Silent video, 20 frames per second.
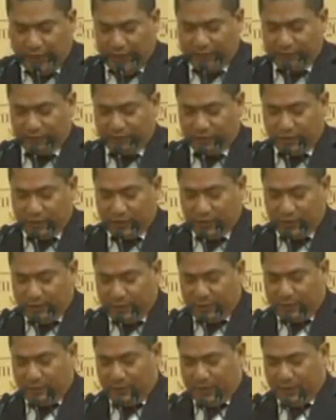Life,
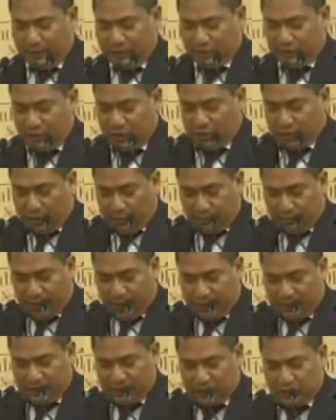living beings,
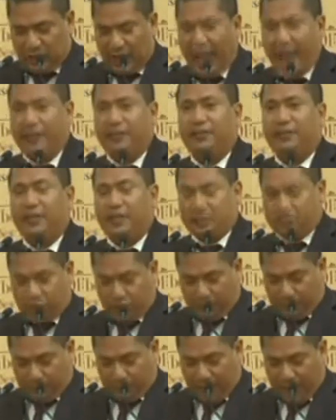combines the
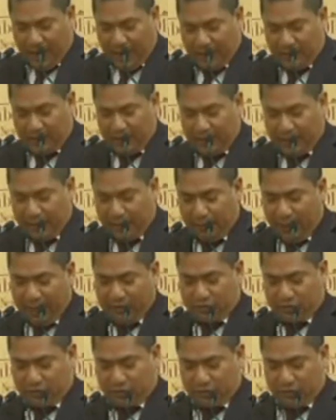aggregates of mind
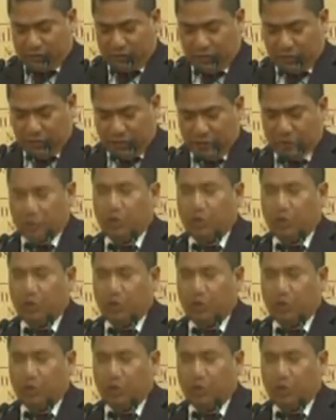and matter.